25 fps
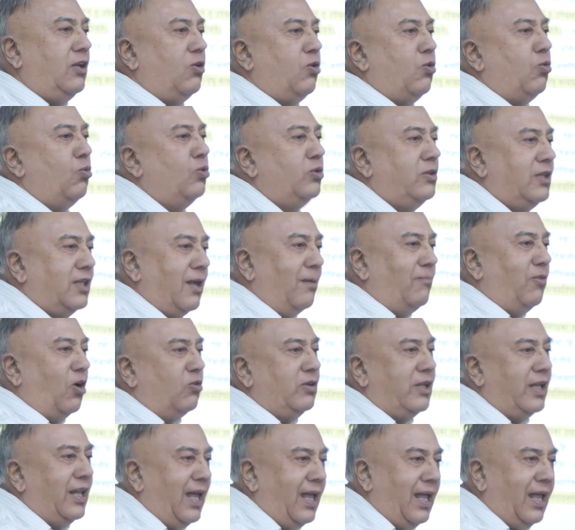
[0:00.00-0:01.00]
truths
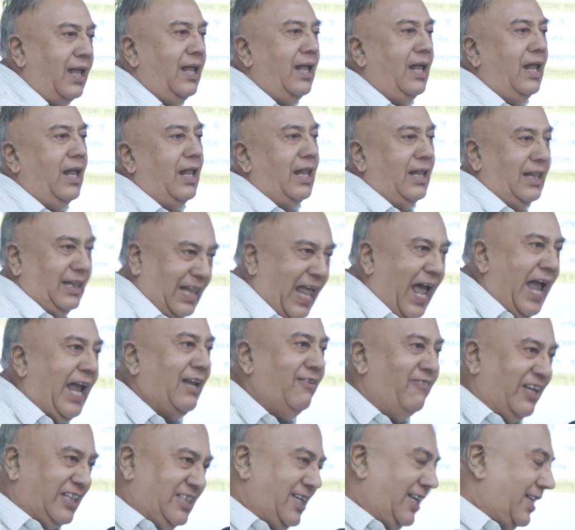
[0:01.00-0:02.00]
about the
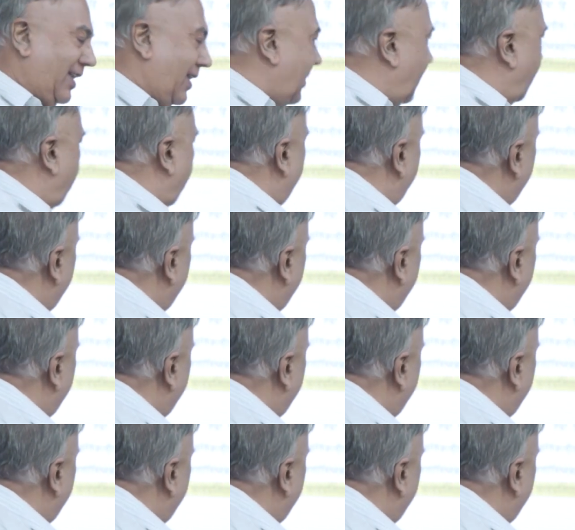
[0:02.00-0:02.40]
languages.